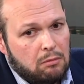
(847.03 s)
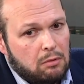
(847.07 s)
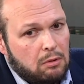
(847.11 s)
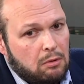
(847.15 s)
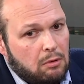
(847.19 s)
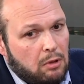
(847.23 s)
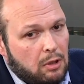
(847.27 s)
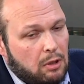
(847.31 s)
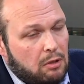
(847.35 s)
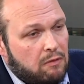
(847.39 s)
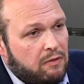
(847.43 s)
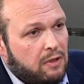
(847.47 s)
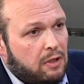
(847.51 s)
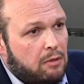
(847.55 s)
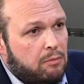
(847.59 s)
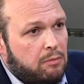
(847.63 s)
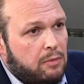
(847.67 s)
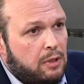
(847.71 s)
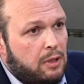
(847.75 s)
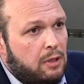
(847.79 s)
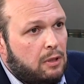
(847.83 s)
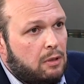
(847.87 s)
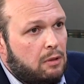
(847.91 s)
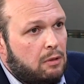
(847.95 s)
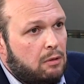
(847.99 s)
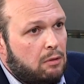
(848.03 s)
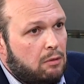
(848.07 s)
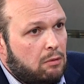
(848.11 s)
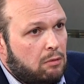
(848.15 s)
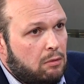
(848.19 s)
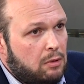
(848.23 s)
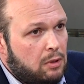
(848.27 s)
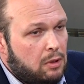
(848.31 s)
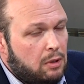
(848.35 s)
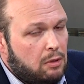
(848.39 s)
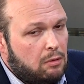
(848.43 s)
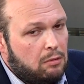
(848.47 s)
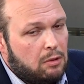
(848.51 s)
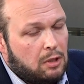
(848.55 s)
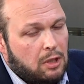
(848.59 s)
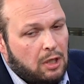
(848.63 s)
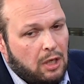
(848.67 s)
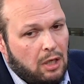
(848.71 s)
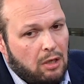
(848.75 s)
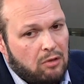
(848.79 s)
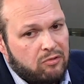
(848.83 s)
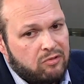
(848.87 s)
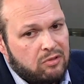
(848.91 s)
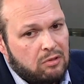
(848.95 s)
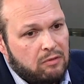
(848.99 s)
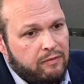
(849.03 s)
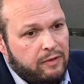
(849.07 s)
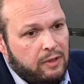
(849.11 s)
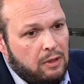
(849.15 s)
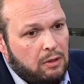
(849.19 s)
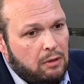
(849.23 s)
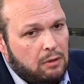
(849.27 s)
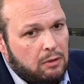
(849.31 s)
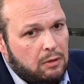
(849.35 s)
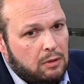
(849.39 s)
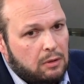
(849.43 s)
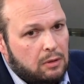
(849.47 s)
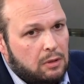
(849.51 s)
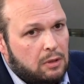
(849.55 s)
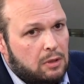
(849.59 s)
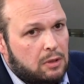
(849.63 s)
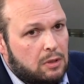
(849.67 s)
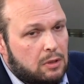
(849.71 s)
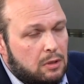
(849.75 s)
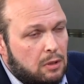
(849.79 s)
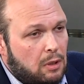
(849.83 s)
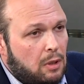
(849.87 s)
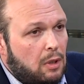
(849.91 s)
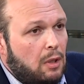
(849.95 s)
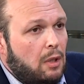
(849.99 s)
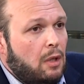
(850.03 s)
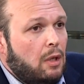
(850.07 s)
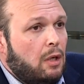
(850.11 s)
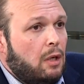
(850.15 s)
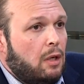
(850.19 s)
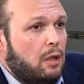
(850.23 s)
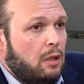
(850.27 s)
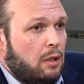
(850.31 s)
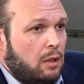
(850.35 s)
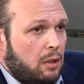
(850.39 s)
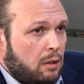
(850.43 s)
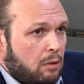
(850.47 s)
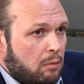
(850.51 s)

the Yerevan mayor or the, or the Council of Elders Uh,